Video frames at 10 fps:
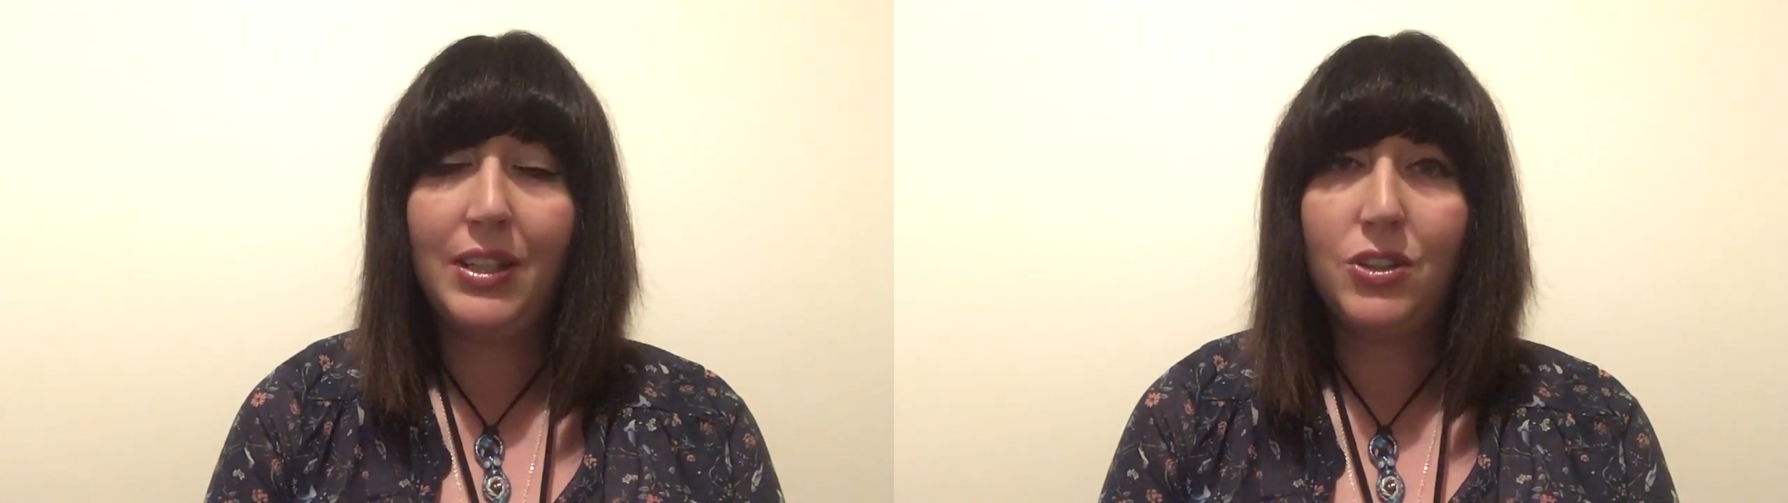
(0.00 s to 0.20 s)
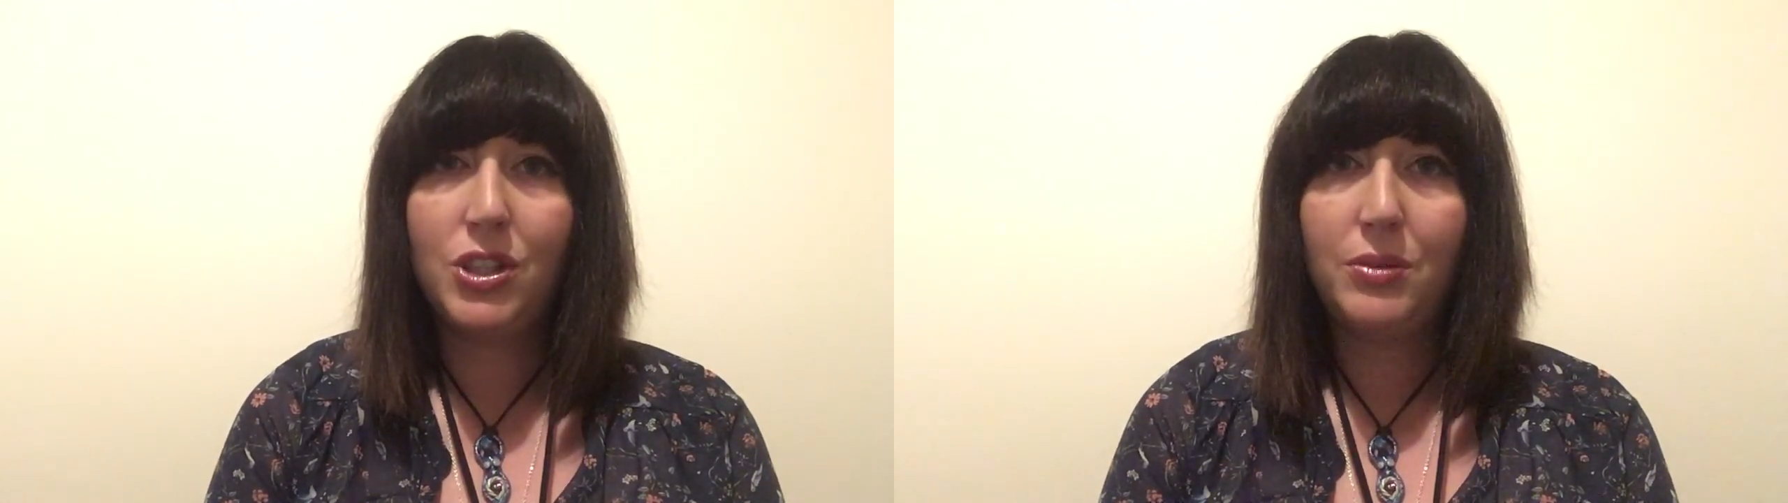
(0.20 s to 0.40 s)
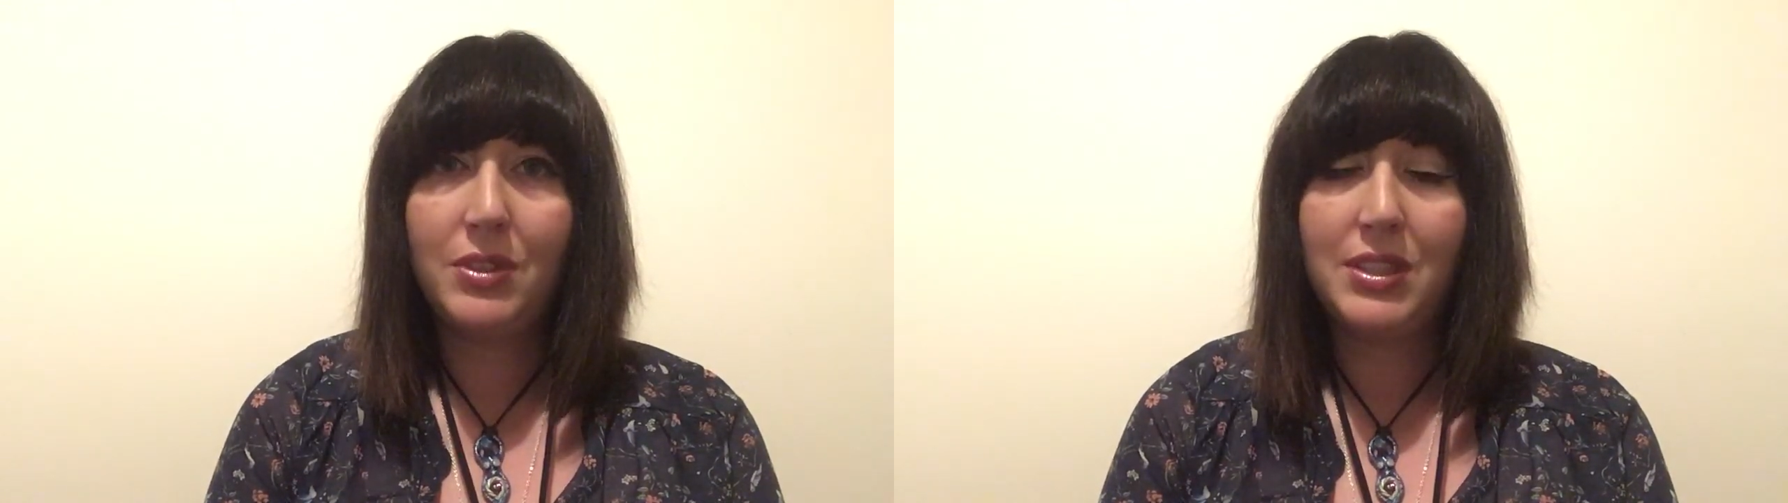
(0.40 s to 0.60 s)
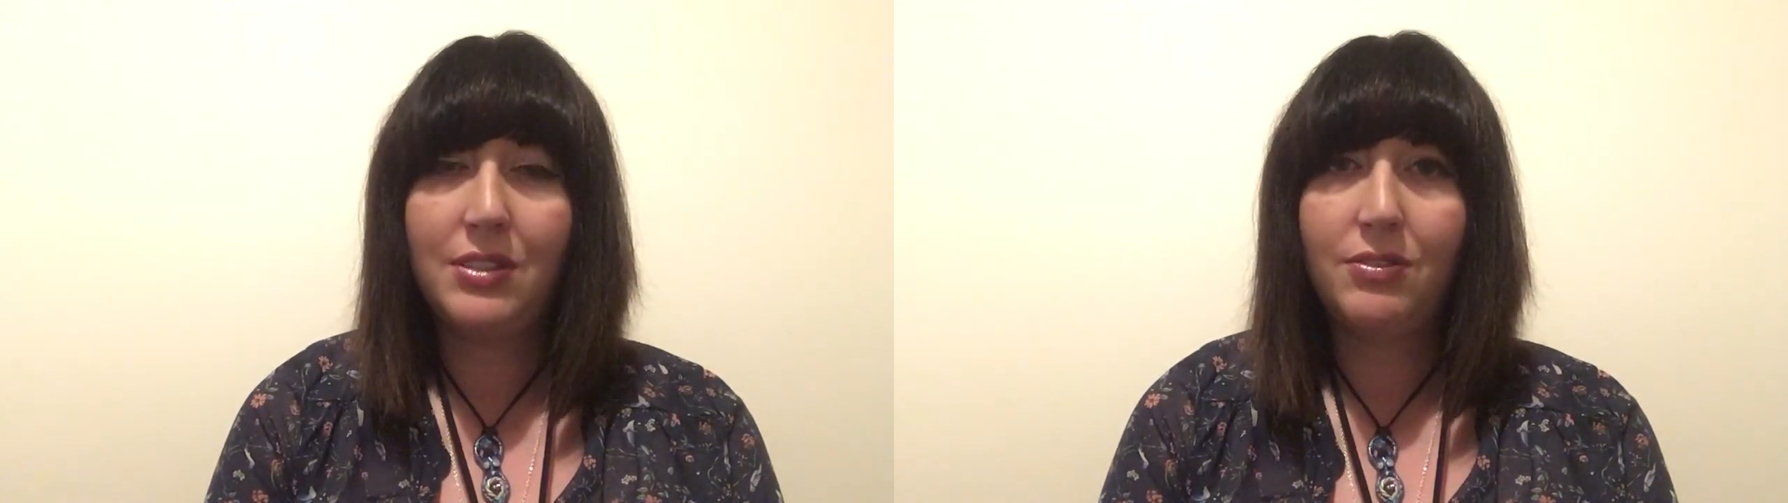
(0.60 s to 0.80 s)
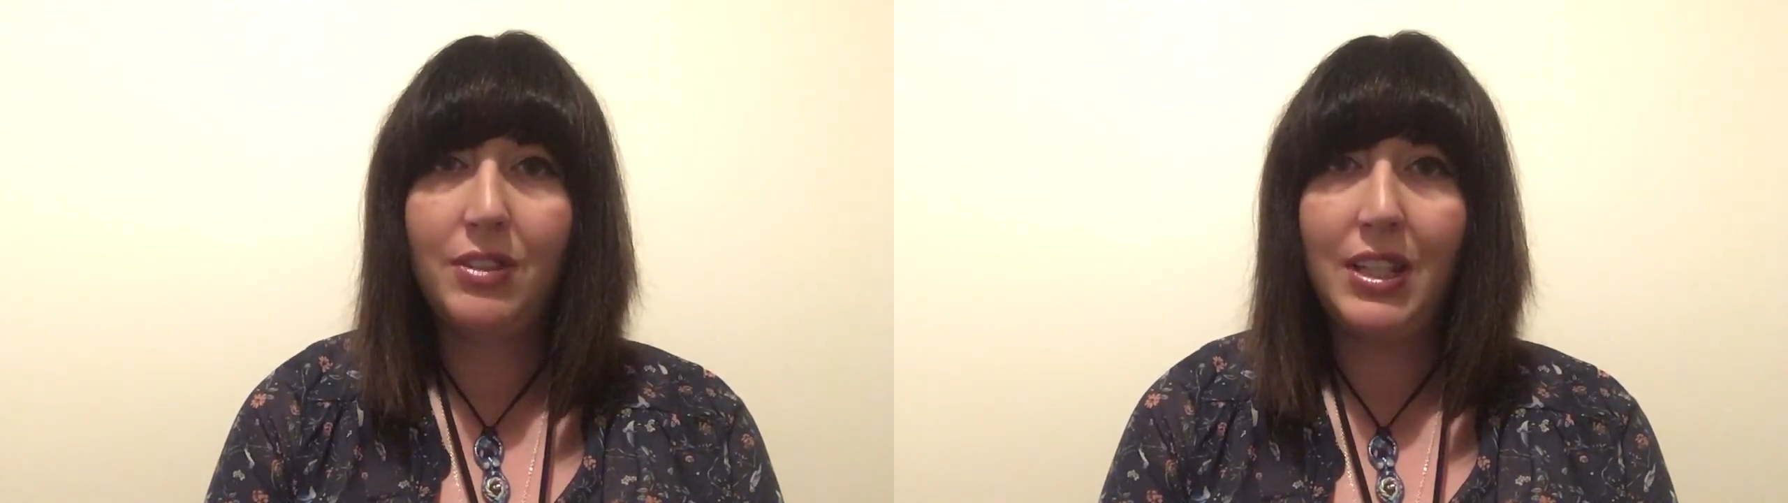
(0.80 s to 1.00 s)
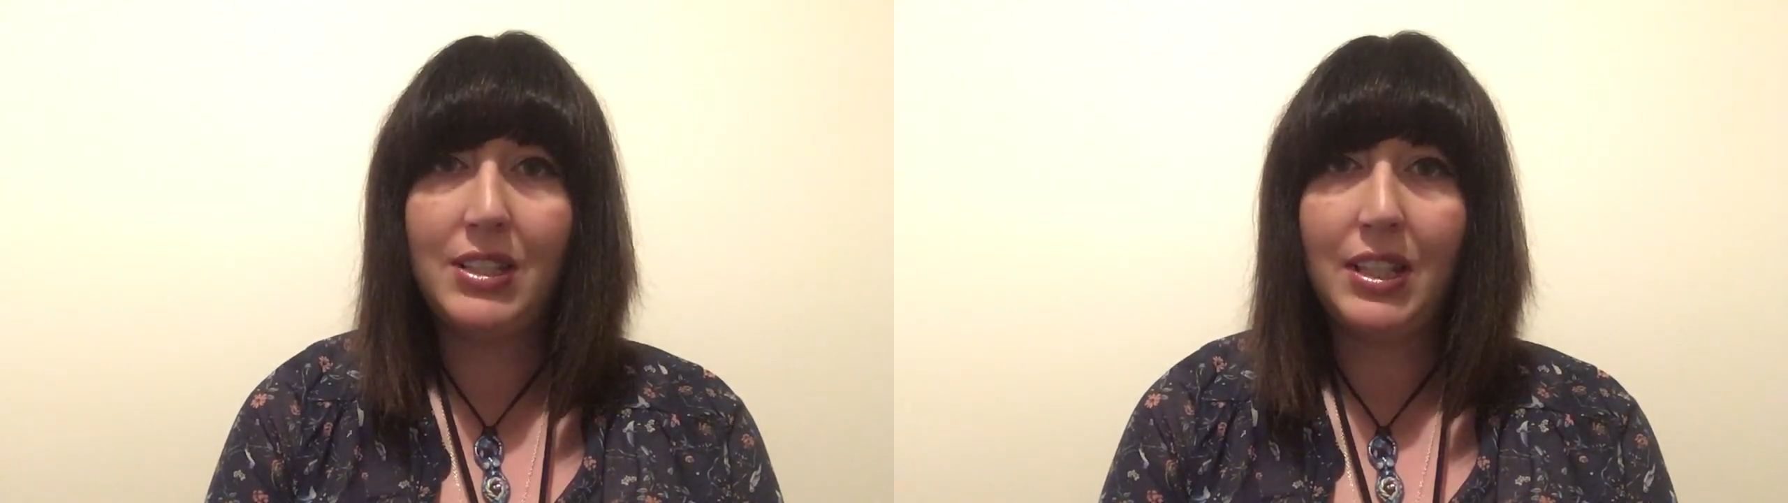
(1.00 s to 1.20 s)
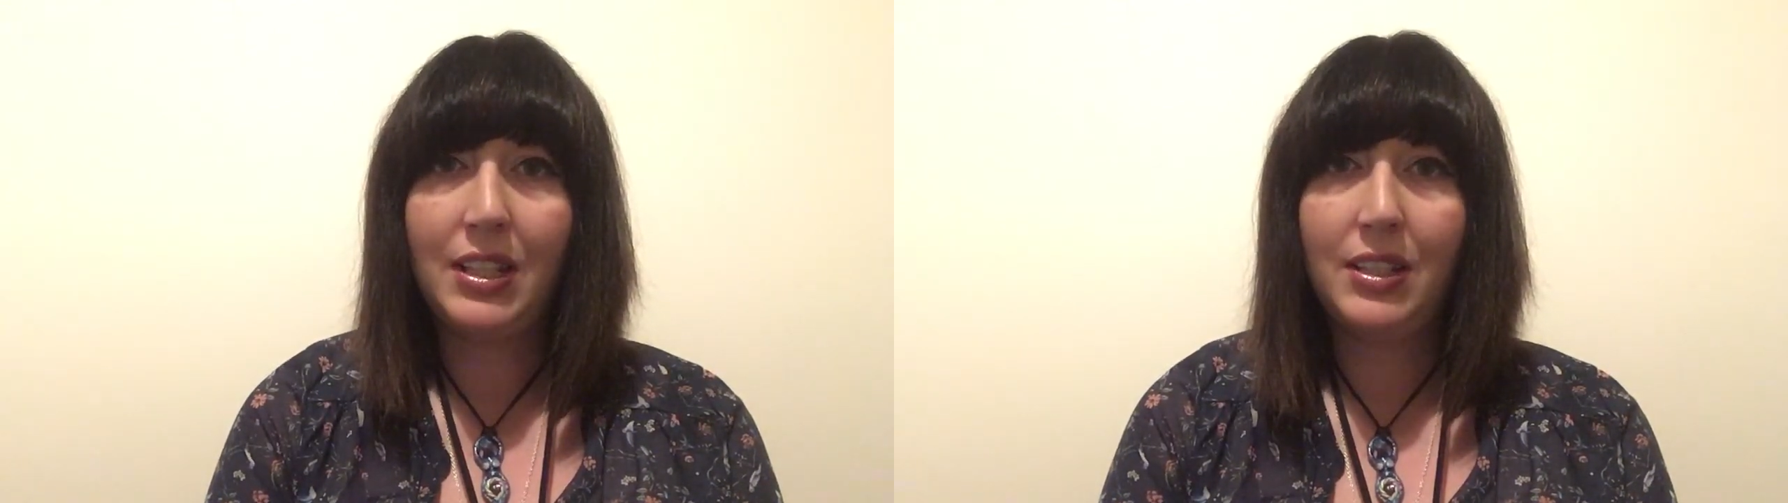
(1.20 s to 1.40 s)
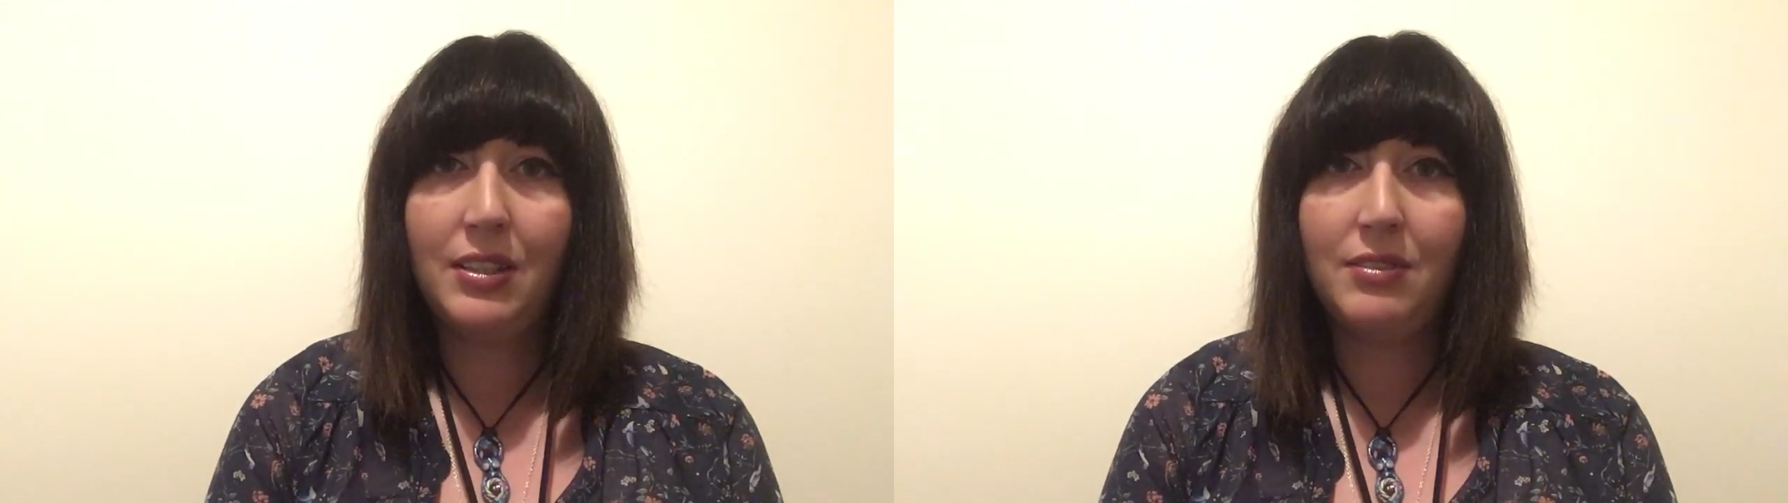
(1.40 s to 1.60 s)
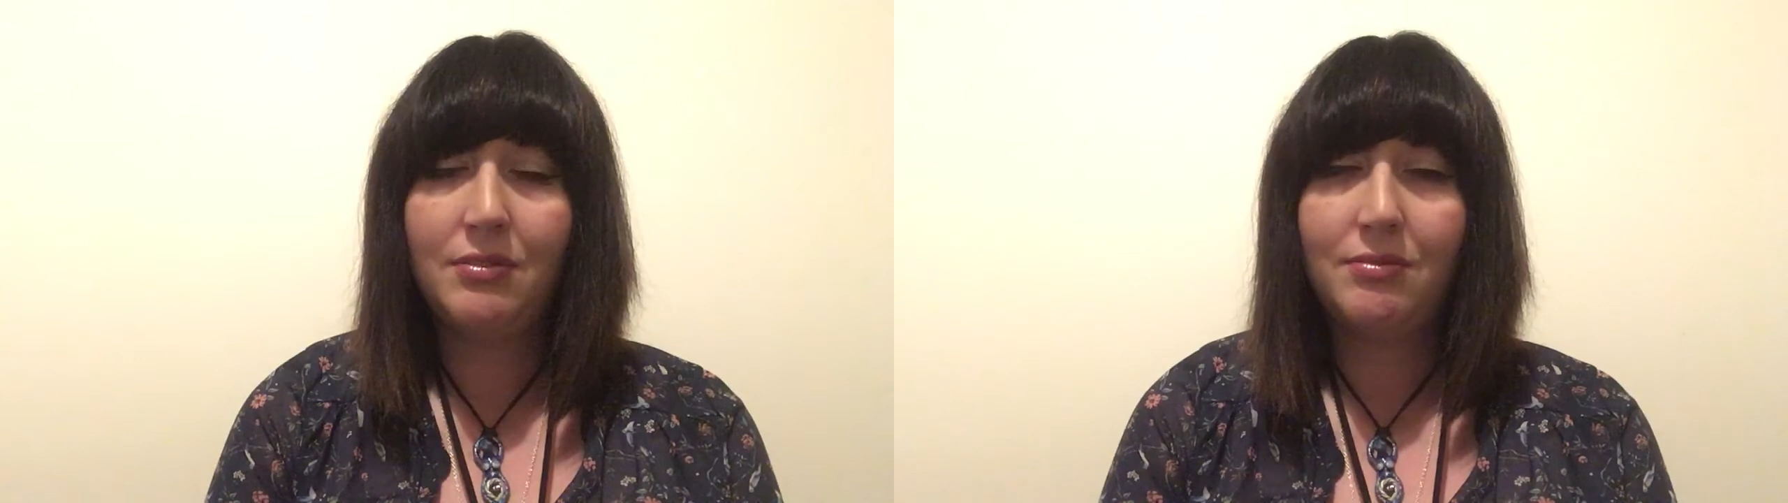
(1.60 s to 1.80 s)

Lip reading: intuitive reading